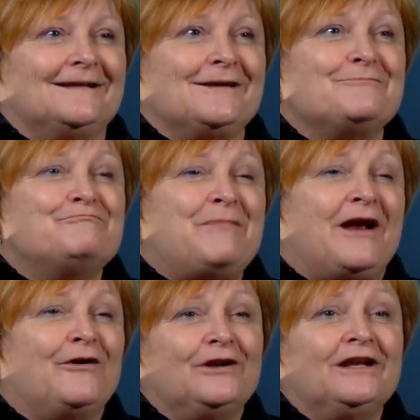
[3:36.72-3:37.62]

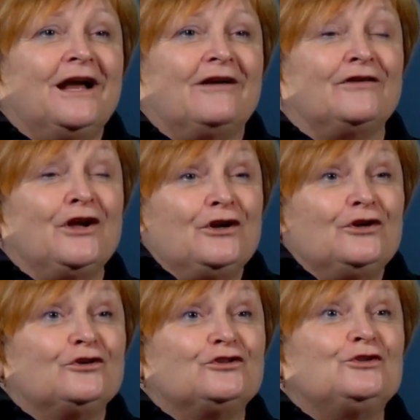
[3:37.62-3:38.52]
impaired enough,
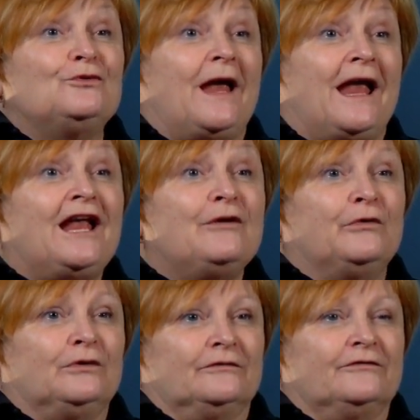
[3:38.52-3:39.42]
you're too
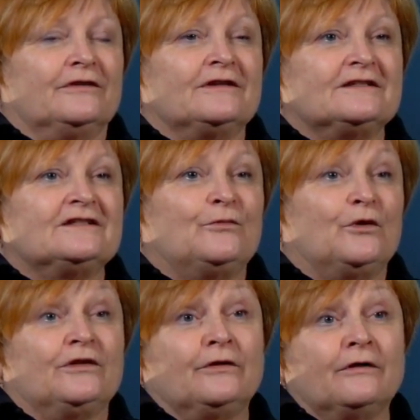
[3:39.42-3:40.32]
able for this
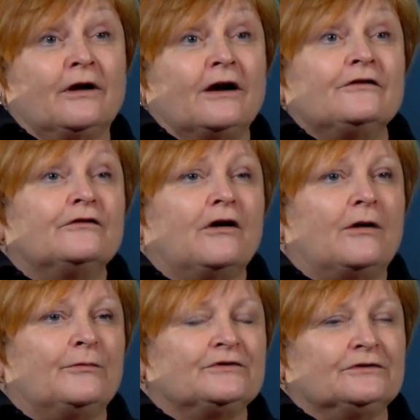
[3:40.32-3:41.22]
sport, there are other
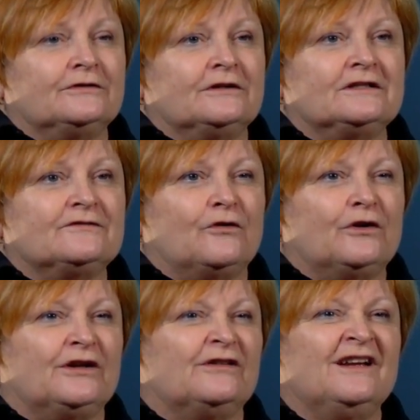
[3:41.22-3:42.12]
opportunities for
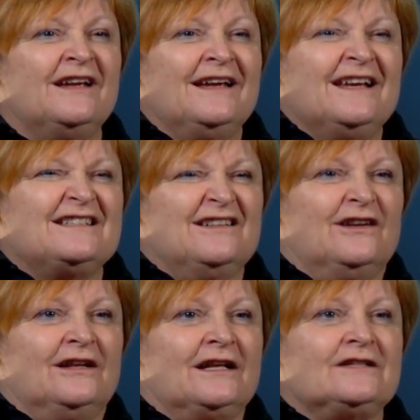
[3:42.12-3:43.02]
you, it's not
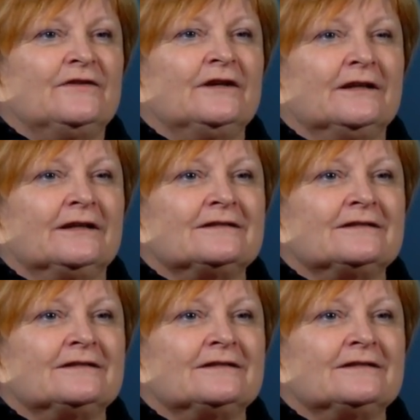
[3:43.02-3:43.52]
a nice feeling.